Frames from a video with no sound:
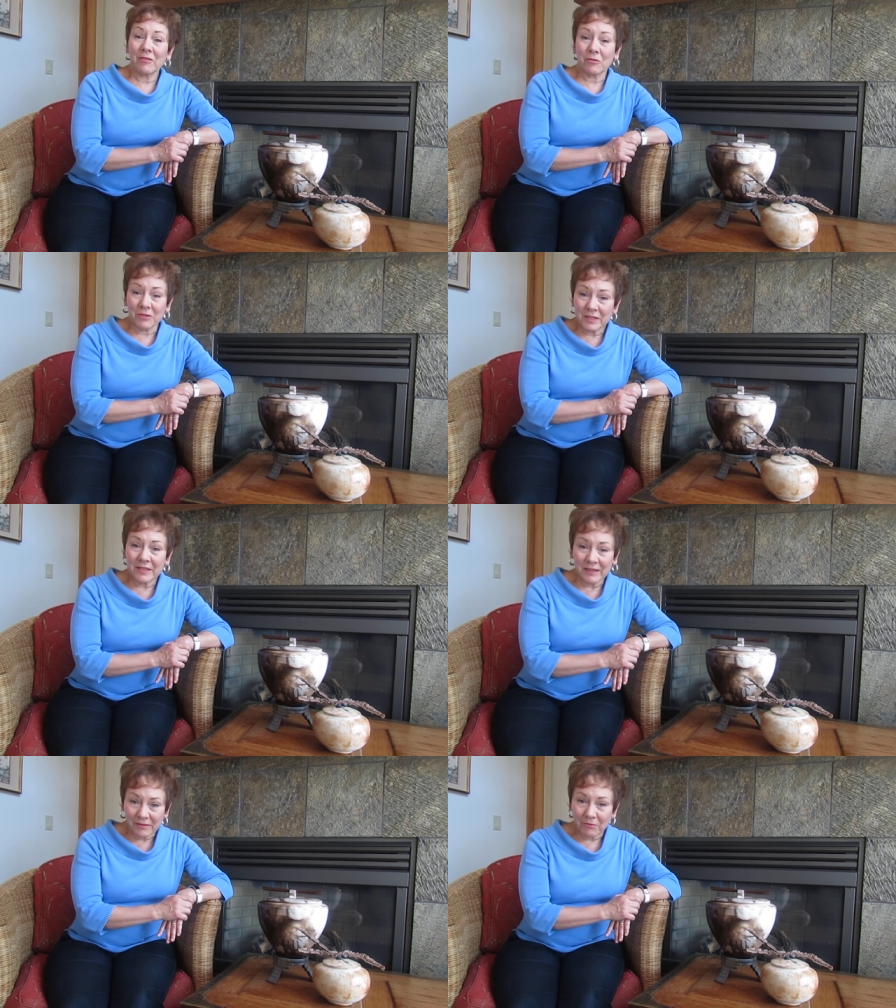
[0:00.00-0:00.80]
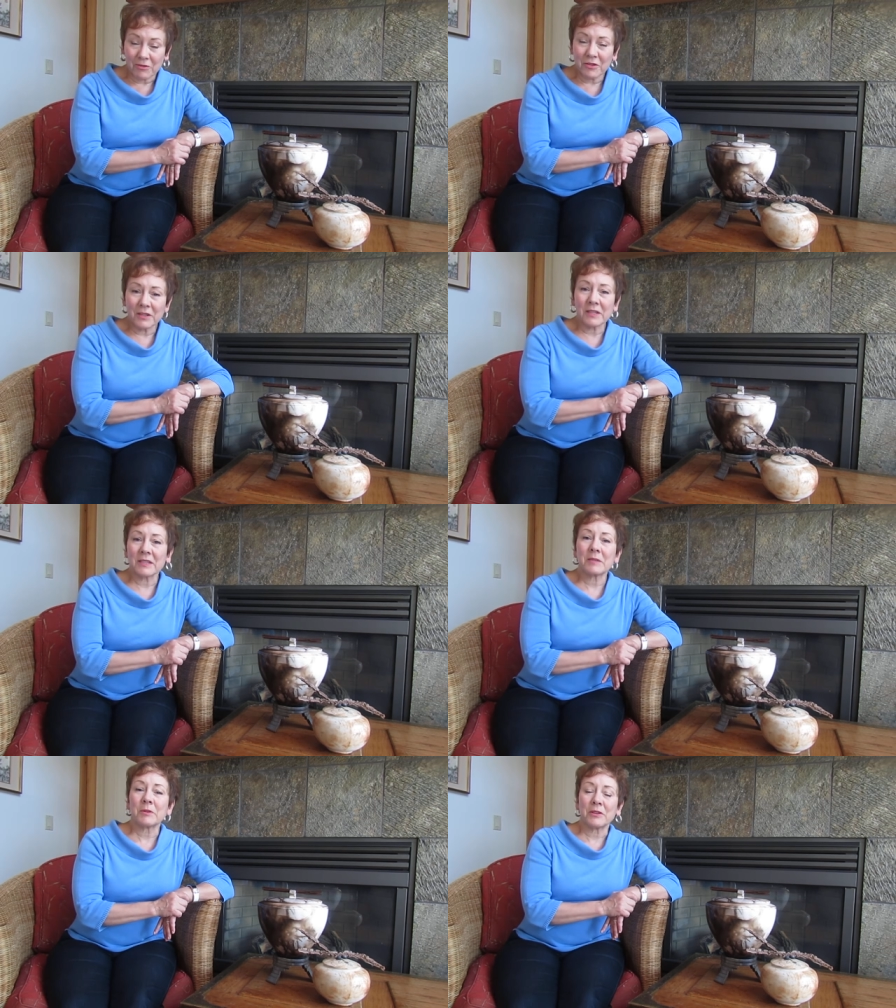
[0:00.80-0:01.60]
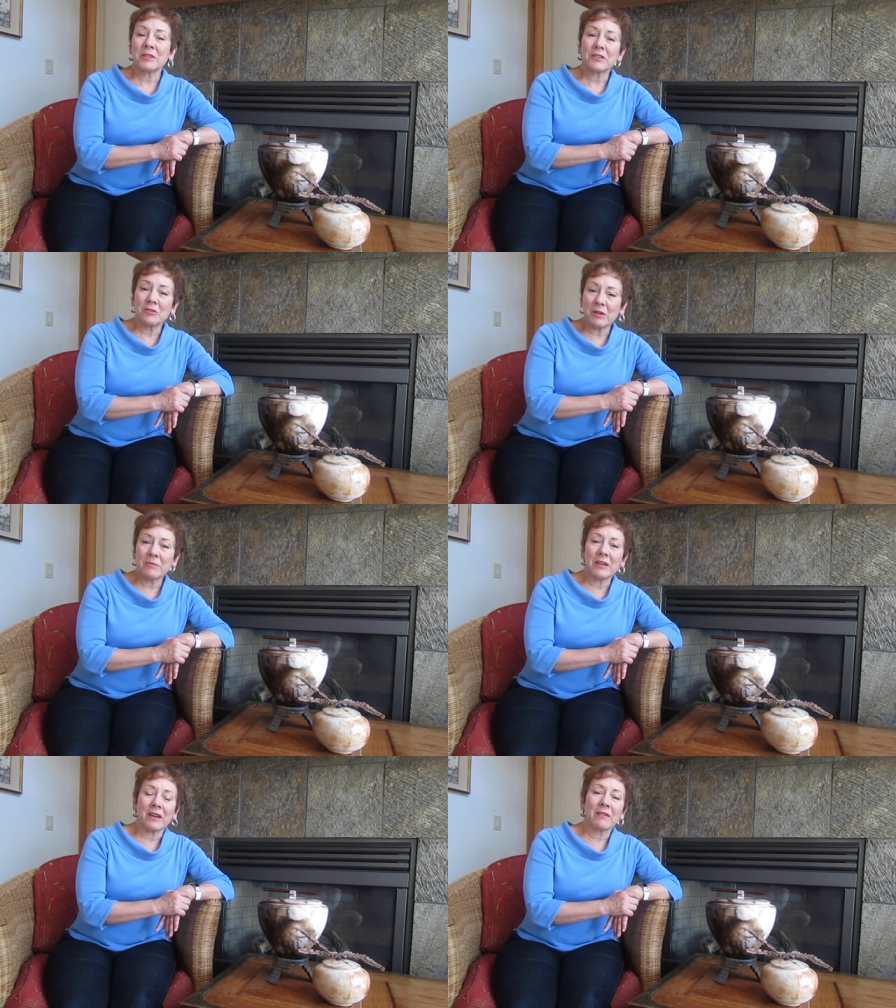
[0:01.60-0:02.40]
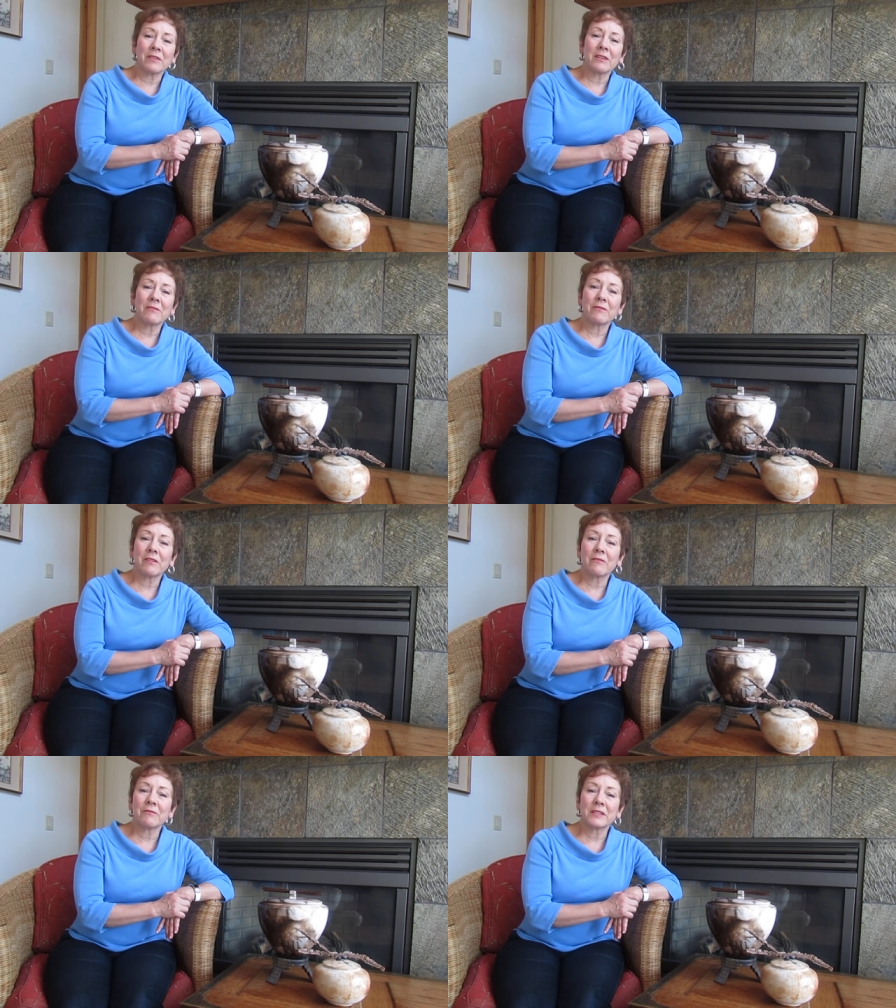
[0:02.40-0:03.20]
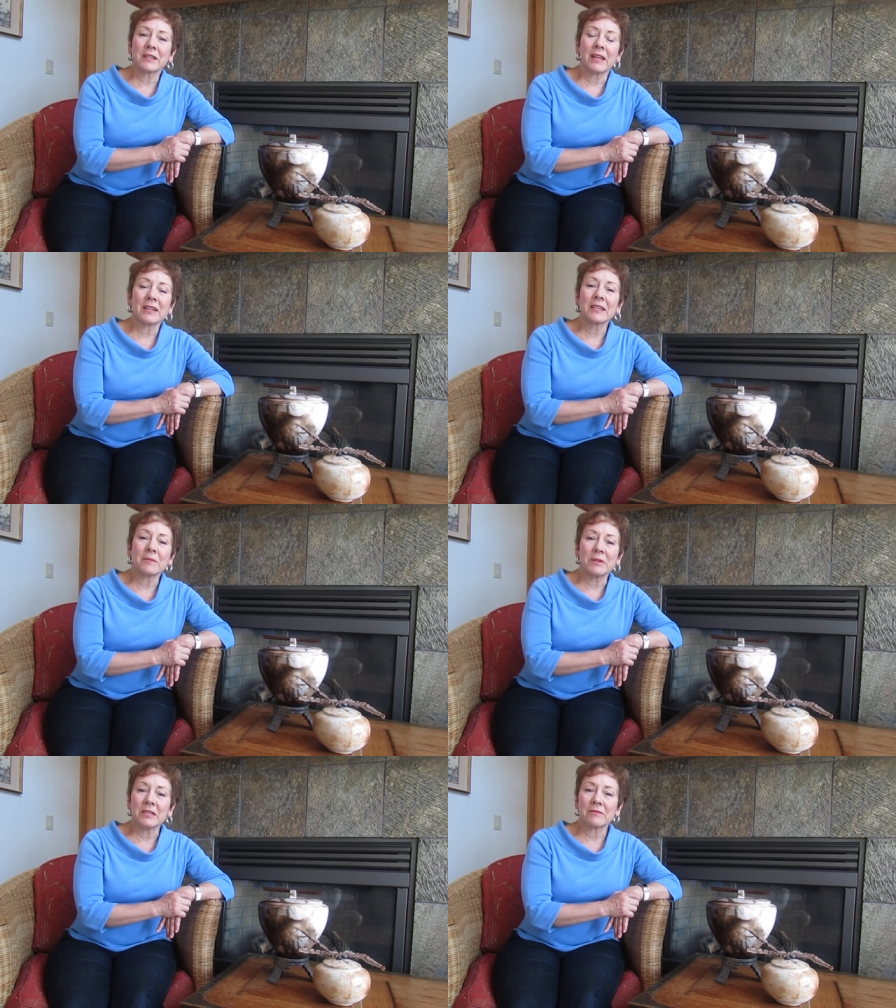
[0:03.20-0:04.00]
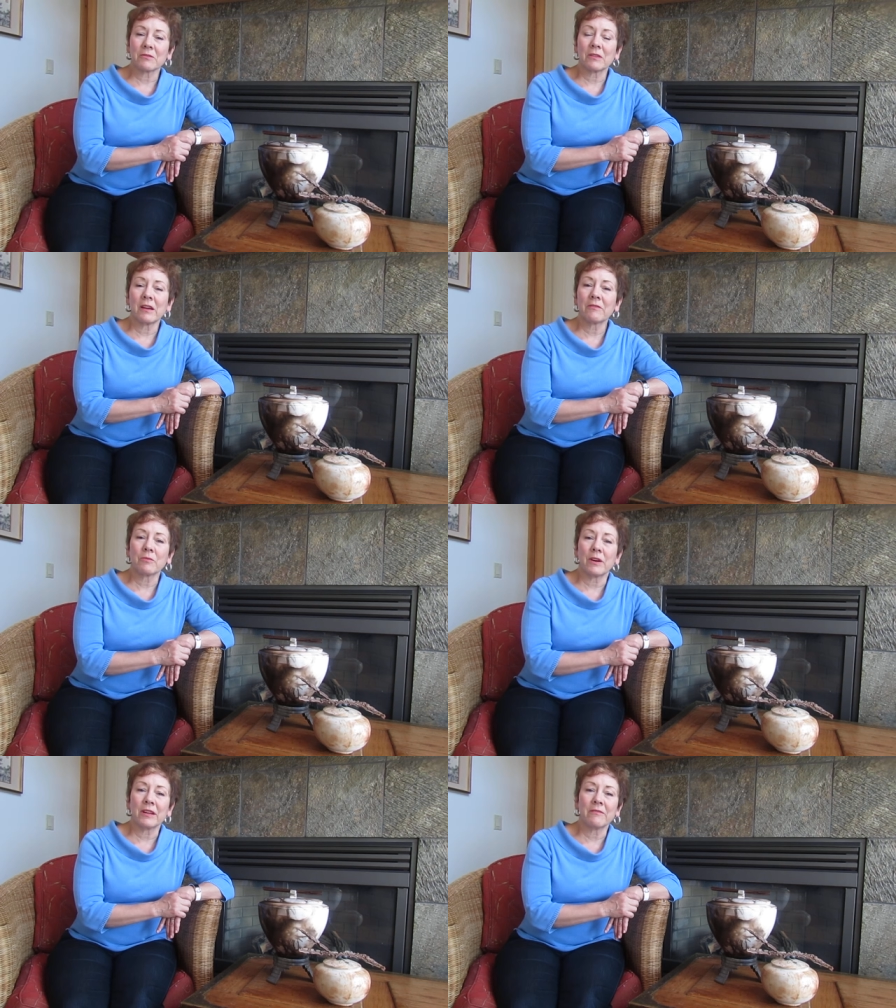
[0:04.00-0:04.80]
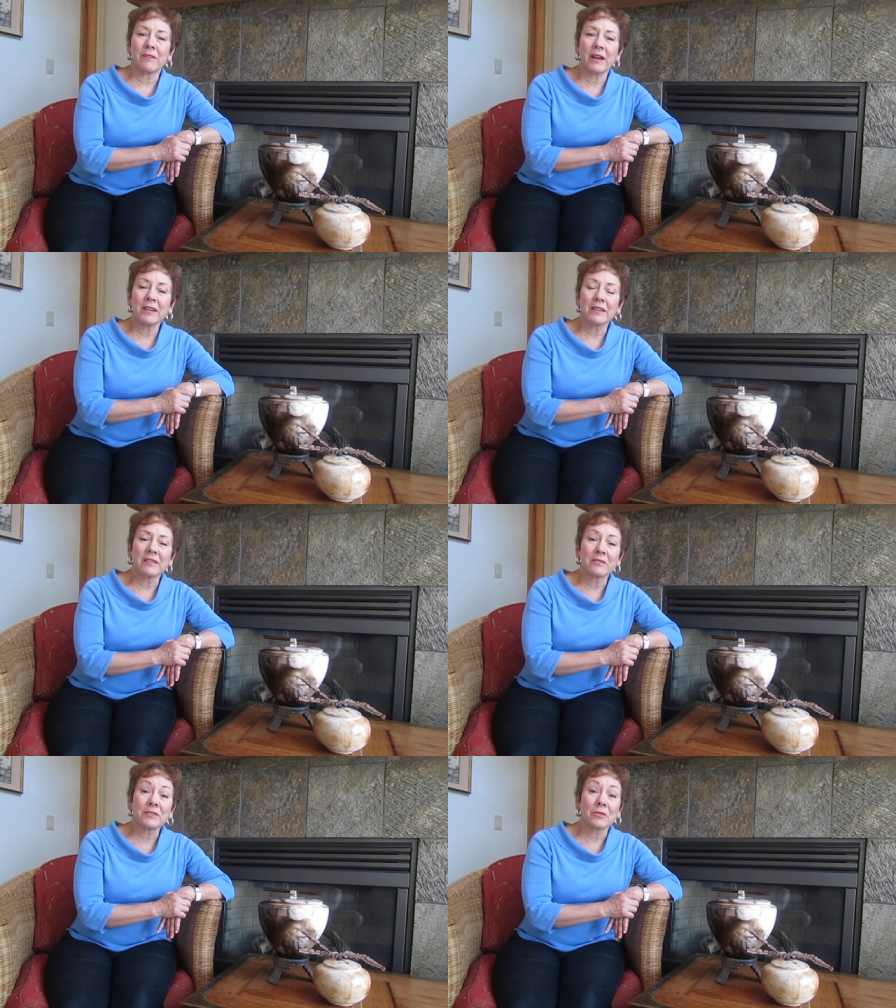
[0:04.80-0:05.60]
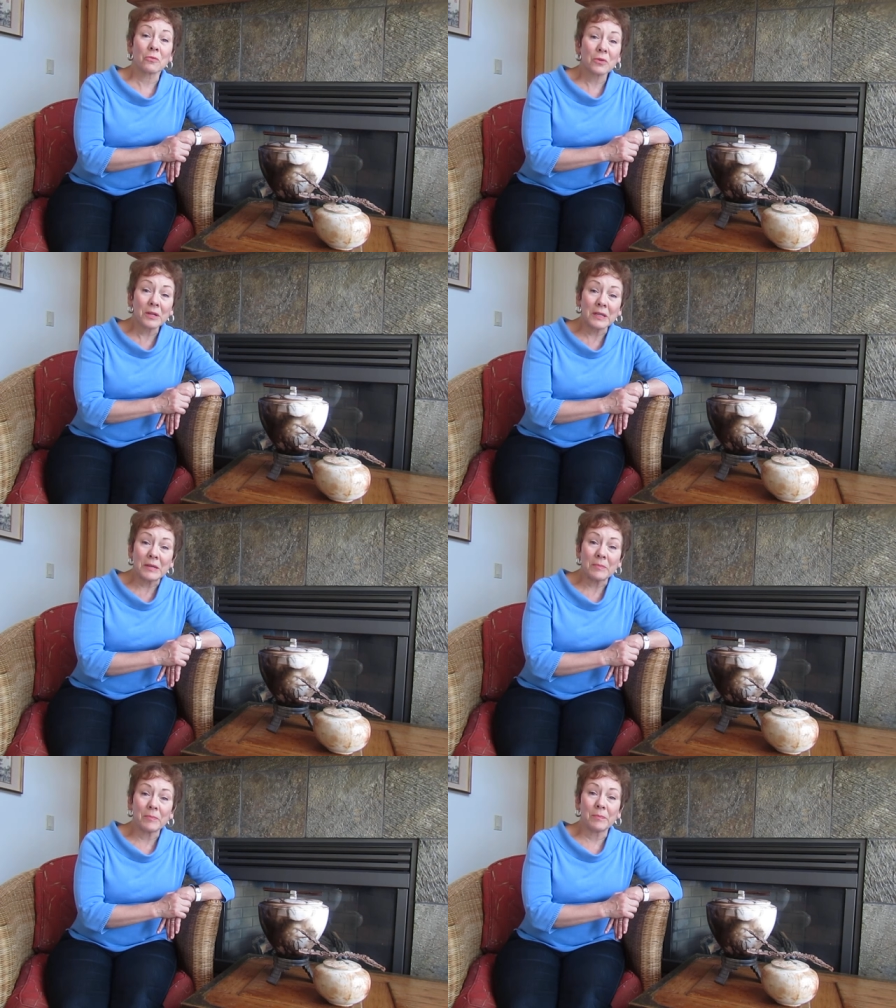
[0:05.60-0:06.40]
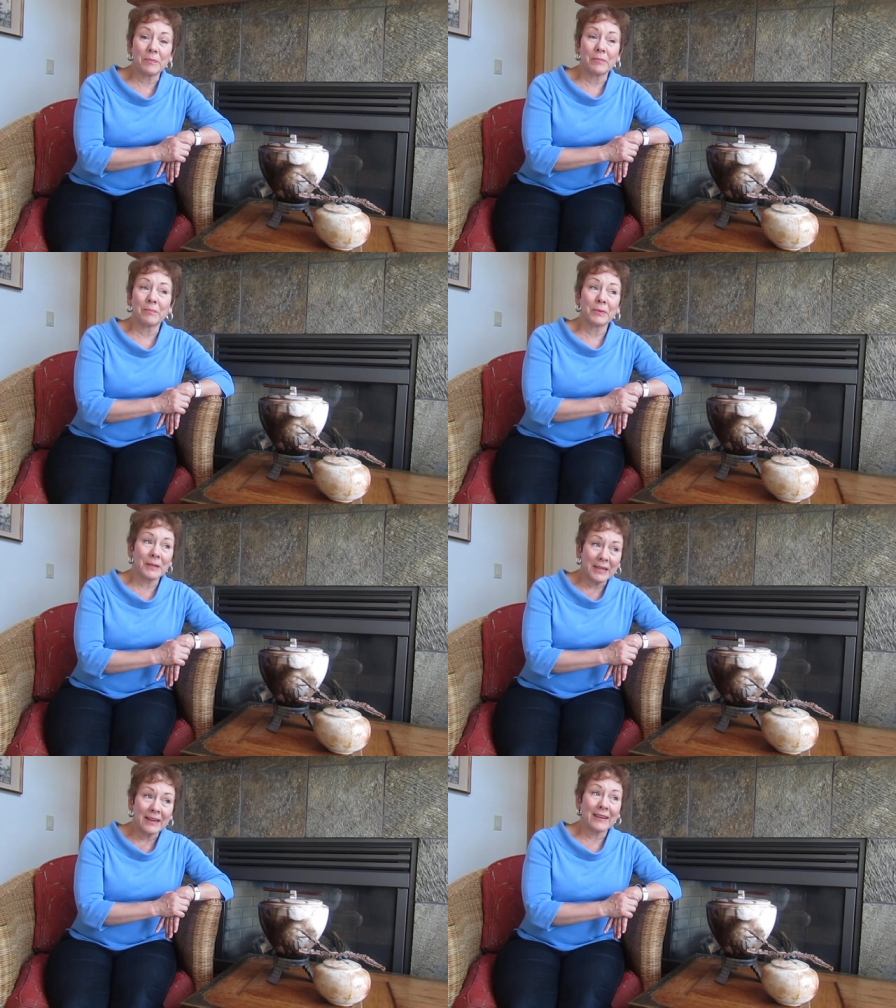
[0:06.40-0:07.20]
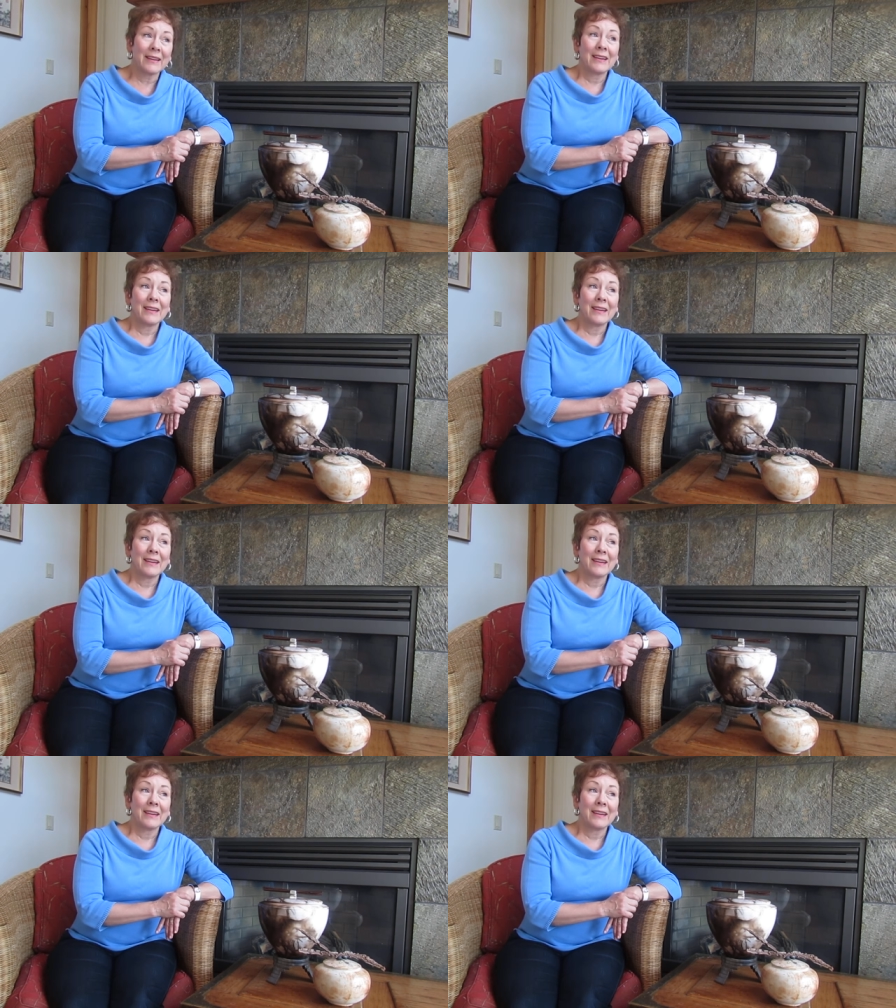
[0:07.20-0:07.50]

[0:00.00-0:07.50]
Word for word: of course, the unfortunate experience that you may be having of, of selecting a piece for a loved one and finding that there's a really bleak